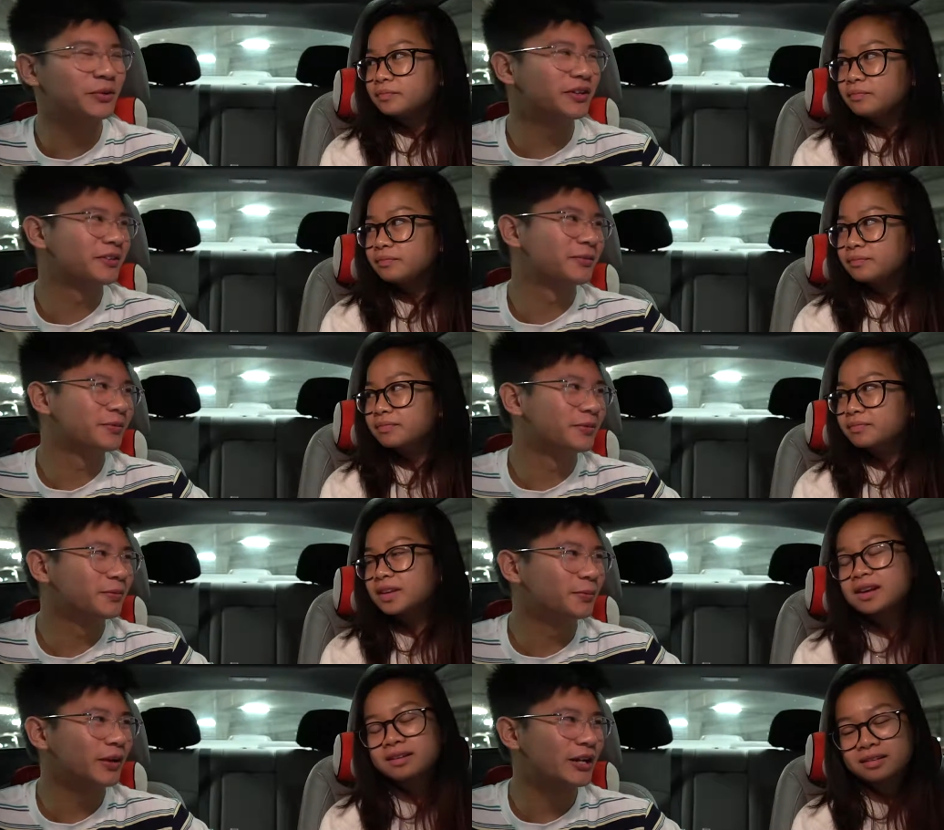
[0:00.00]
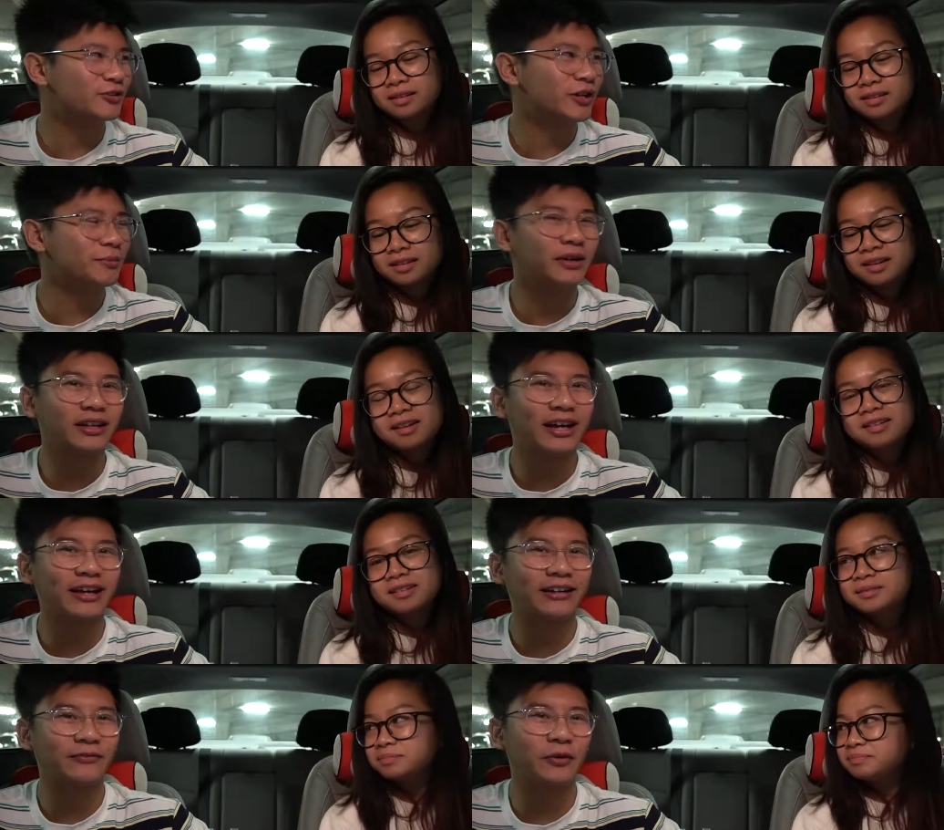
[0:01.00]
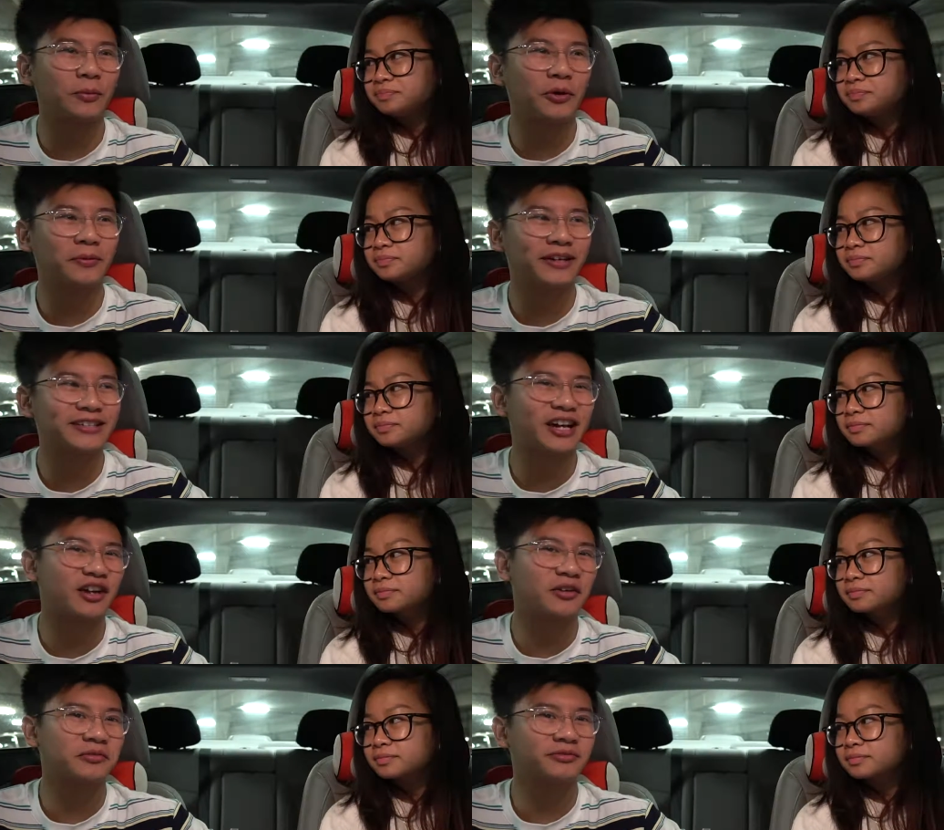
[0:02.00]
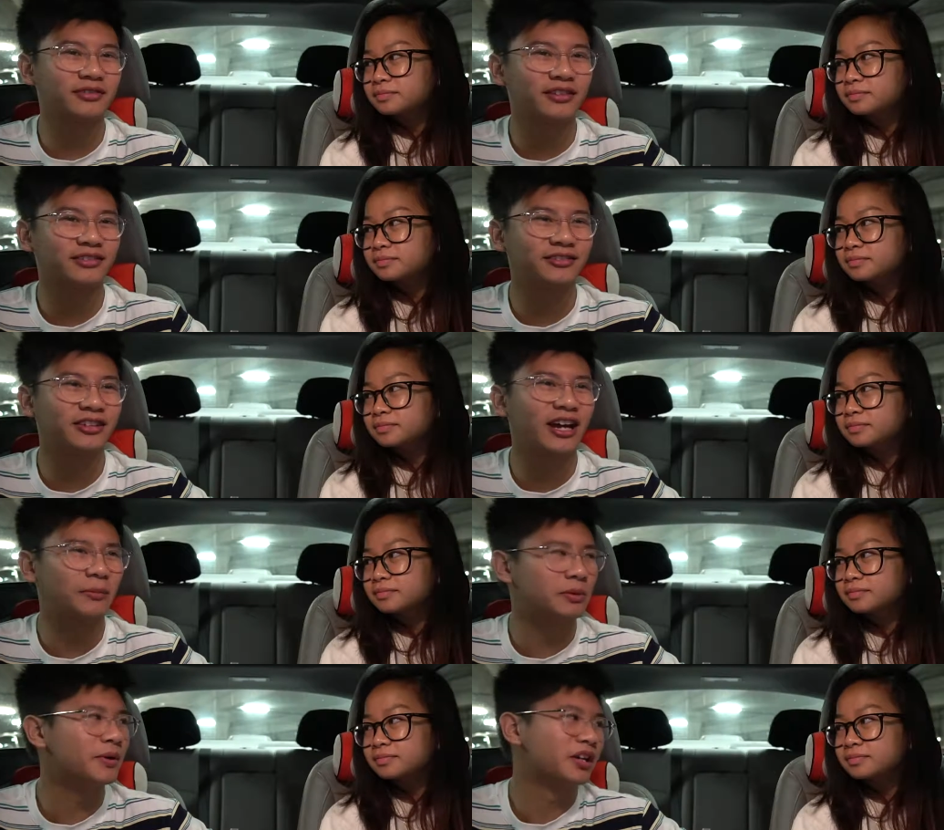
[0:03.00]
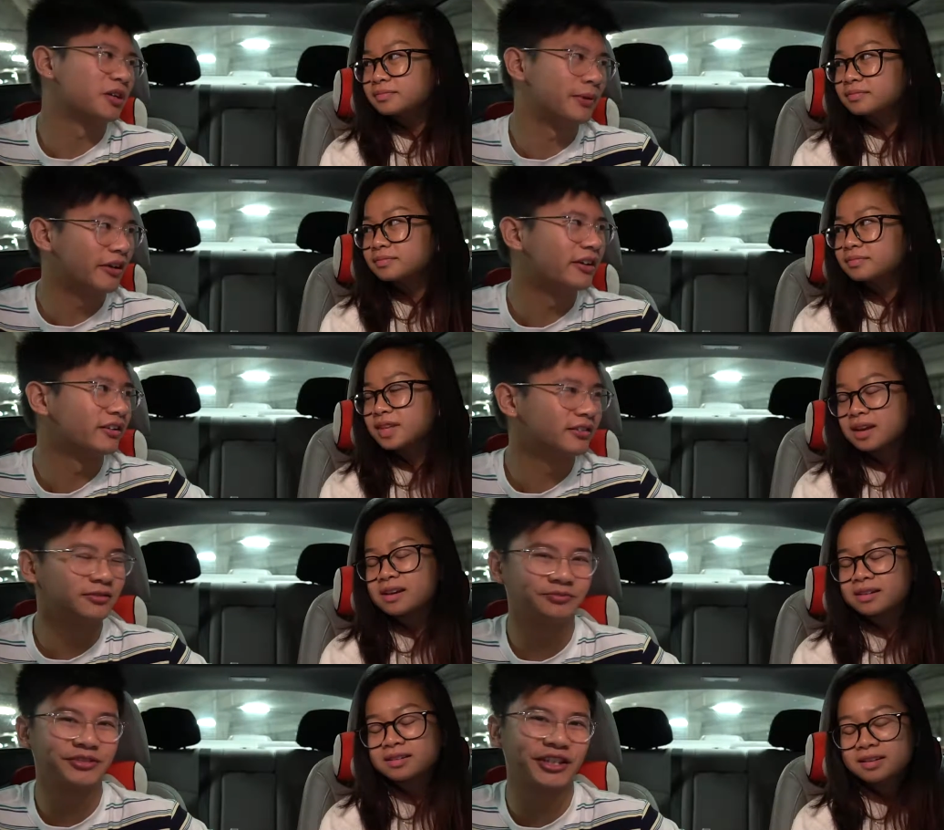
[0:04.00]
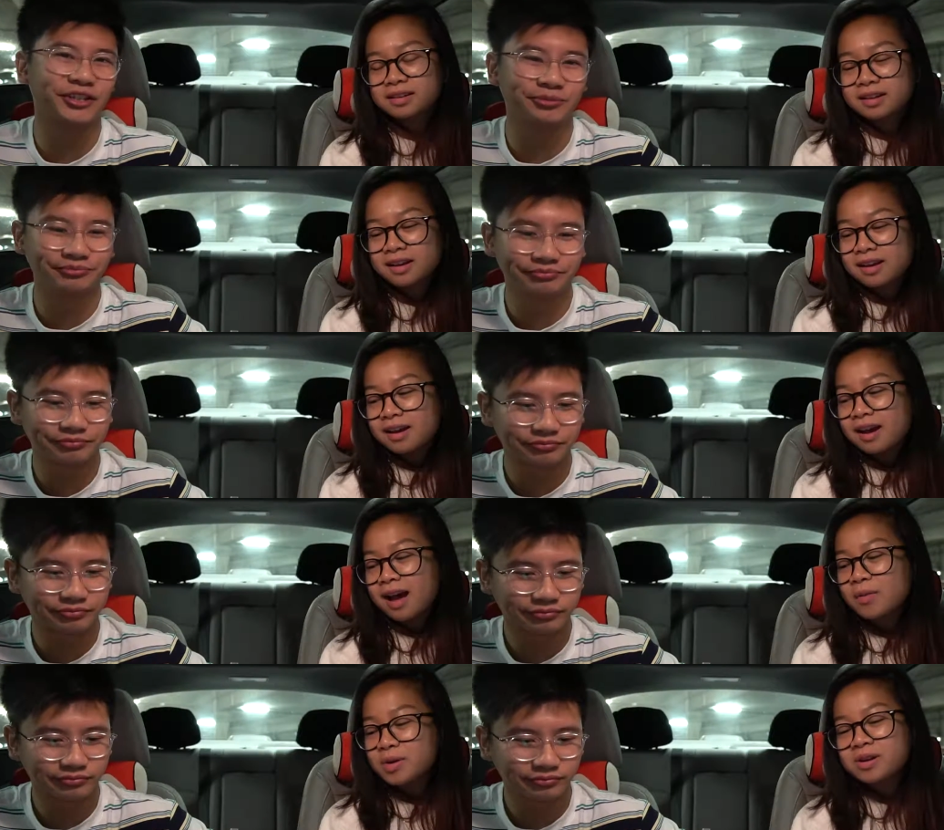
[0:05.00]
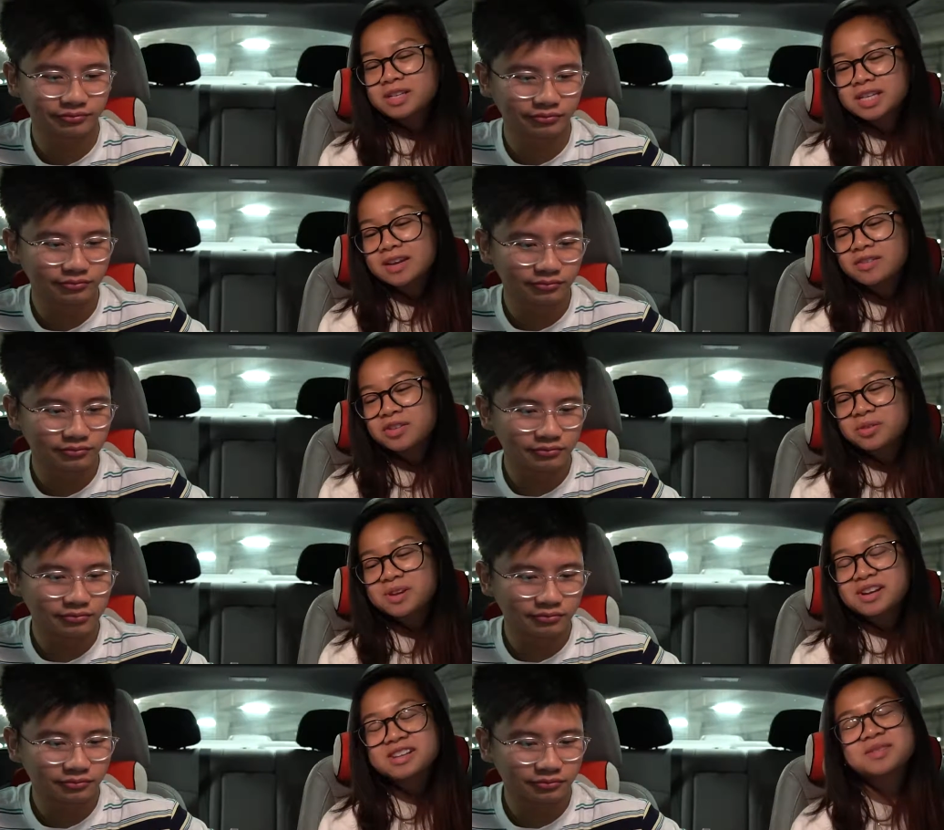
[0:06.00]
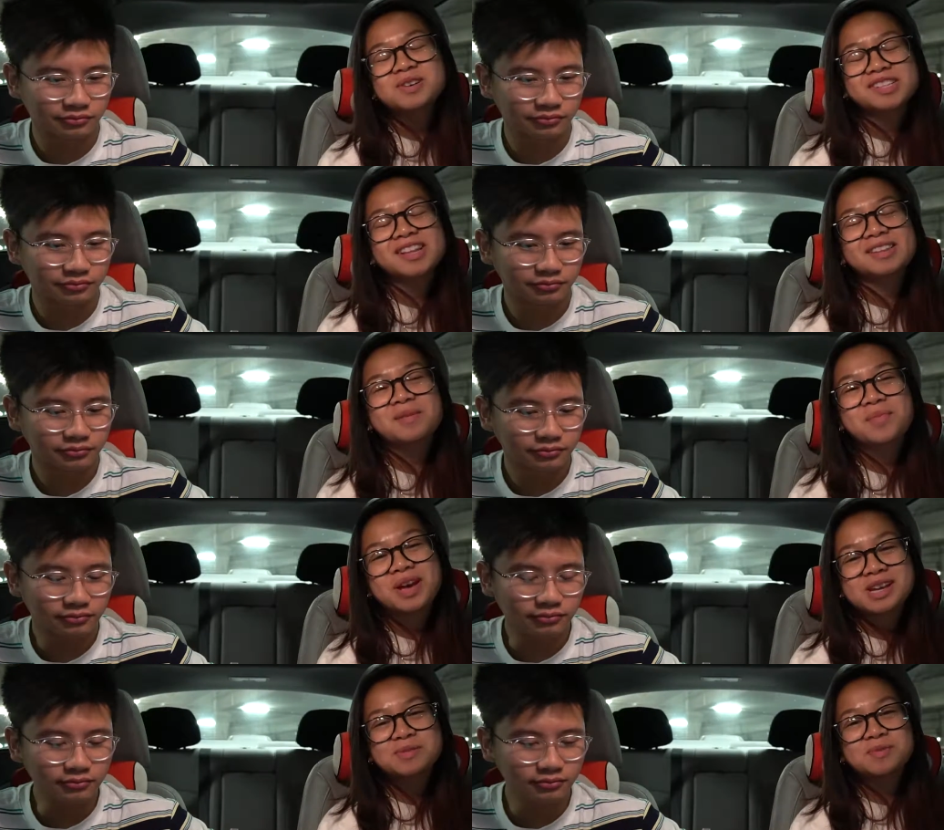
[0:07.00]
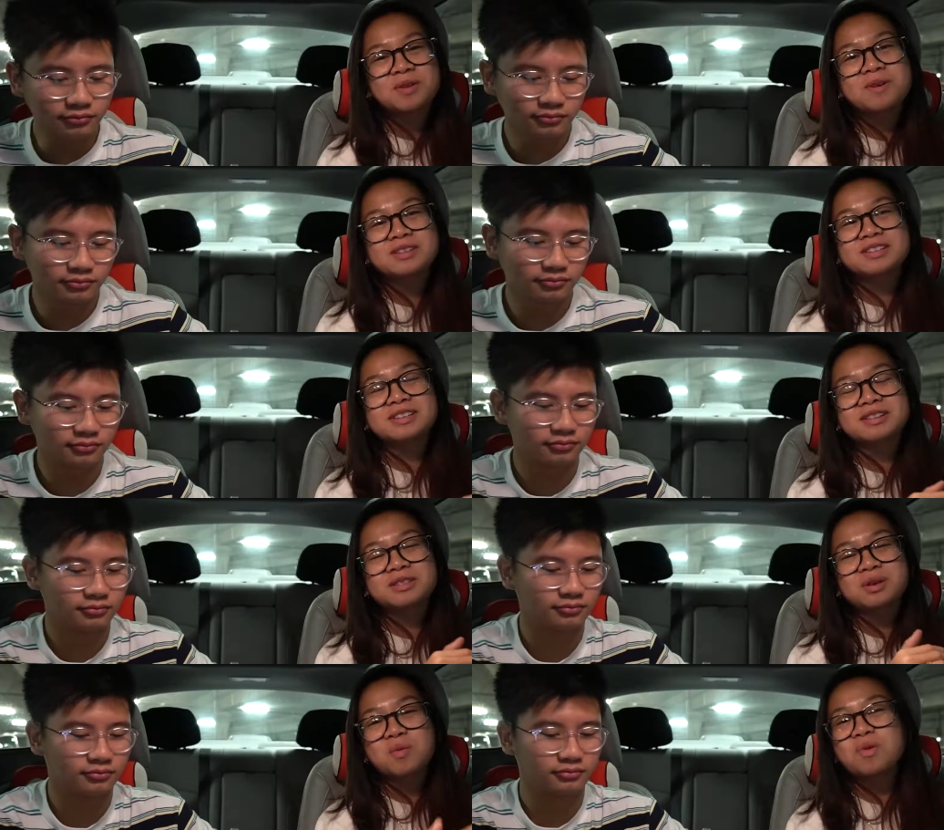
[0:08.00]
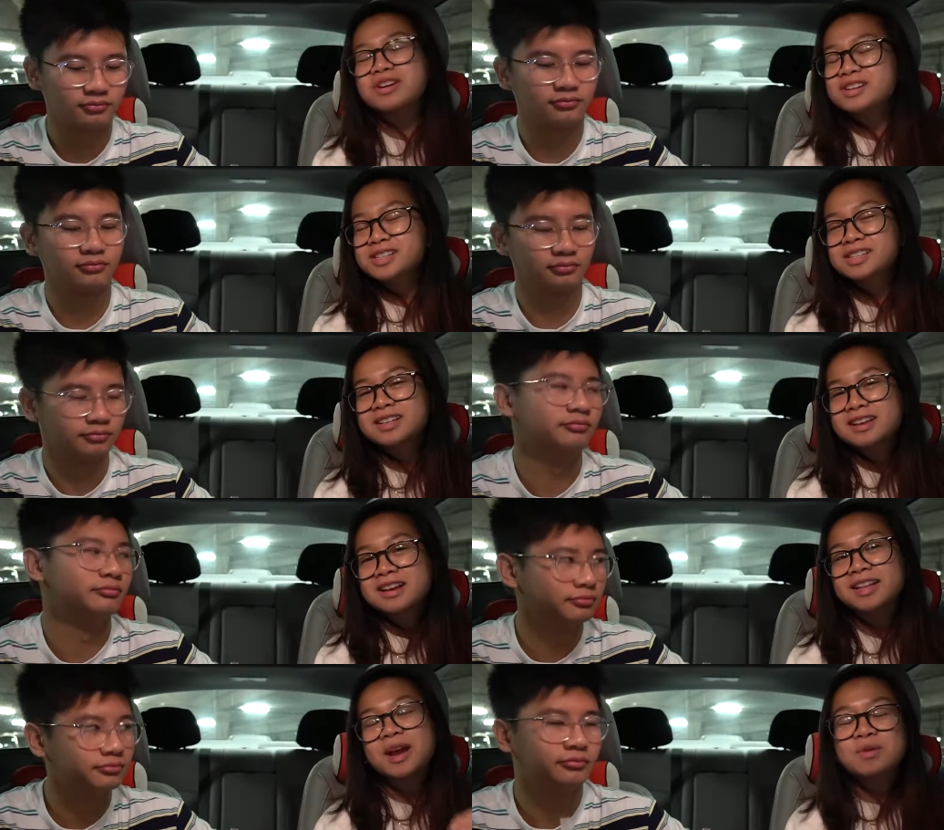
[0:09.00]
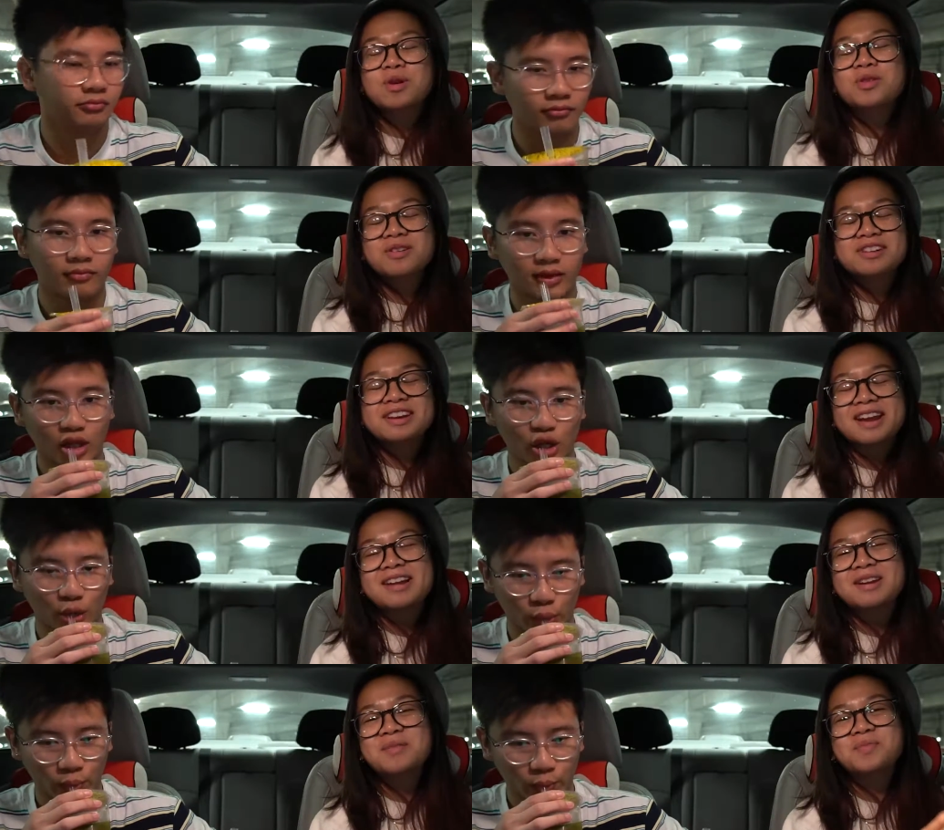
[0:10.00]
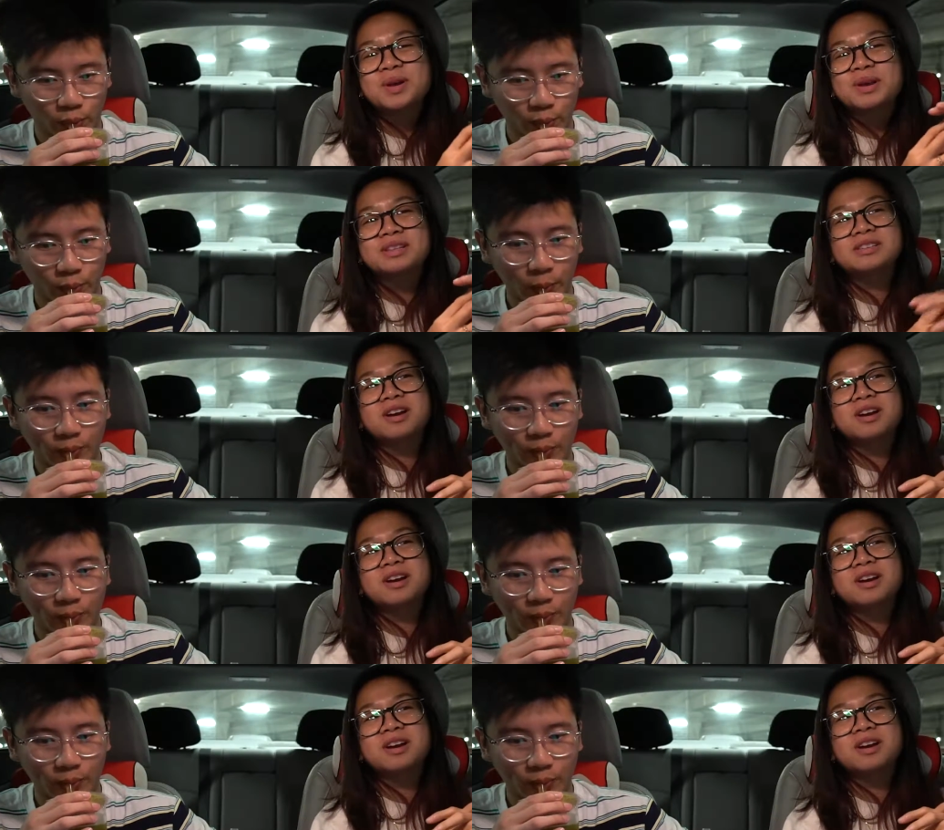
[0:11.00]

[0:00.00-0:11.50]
Speaker 1: with yeah. what I drink, but like for boba, it's kind of you got to be picky about it. Yeah. So.
Speaker 2: I would honestly give it a three because it wasn't like the best, but it wasn't the worst. Mm-hmm. Like I would go there again, but it's